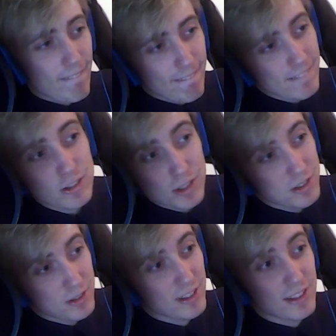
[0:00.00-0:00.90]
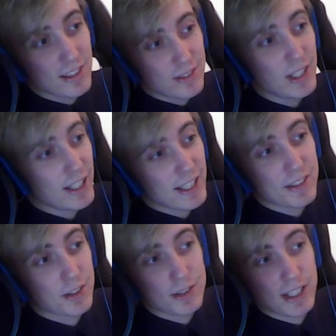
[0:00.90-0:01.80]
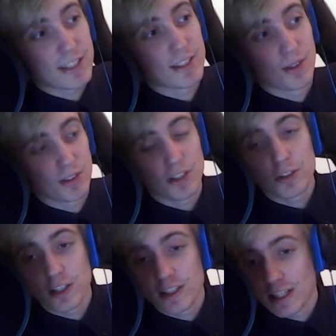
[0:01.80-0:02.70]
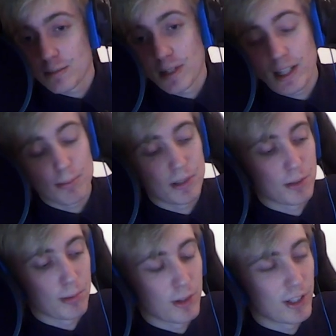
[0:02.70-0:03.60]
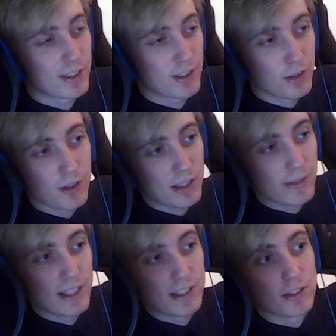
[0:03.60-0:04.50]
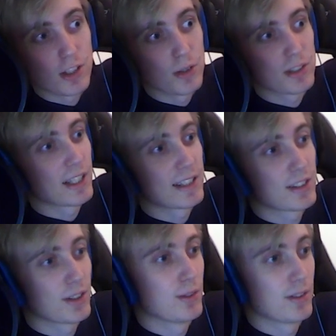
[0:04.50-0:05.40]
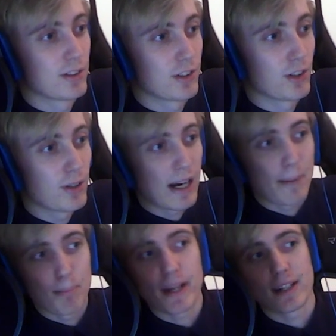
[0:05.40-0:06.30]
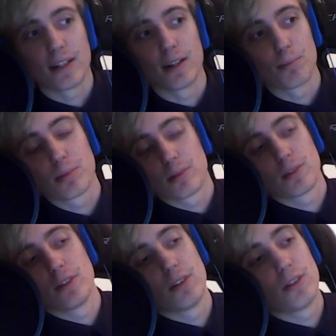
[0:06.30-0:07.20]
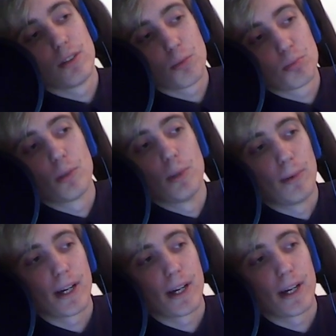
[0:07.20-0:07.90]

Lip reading: So it's really good to go Sightstone. So I usually tell my AP support, you don't even need to go Sightstone. You know, I pick it up. You know, no problem.